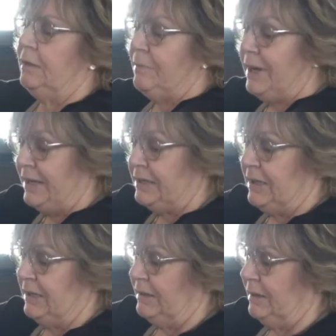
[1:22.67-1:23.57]
But
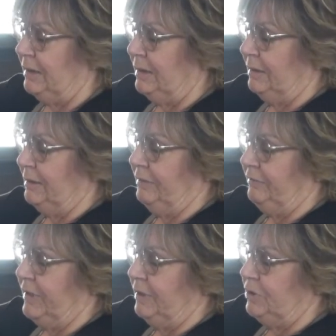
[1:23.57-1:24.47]
if
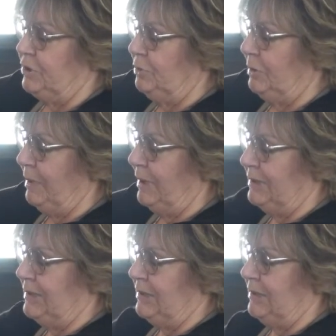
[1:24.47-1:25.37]
they're too
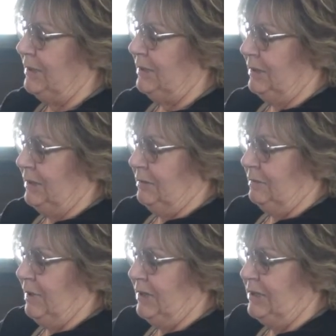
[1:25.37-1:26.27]
abundant,
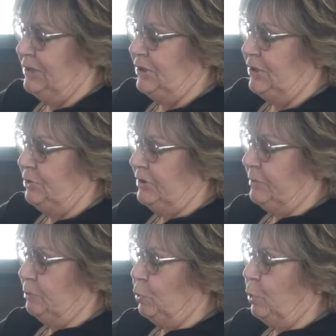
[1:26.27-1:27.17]
you might need to do
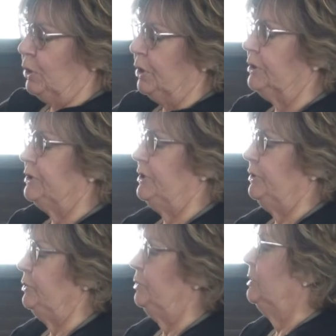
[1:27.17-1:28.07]
some work
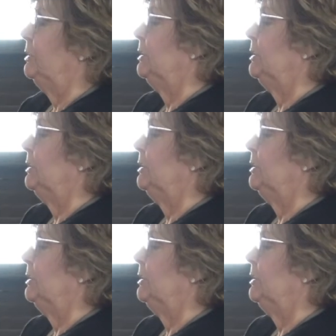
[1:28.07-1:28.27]
to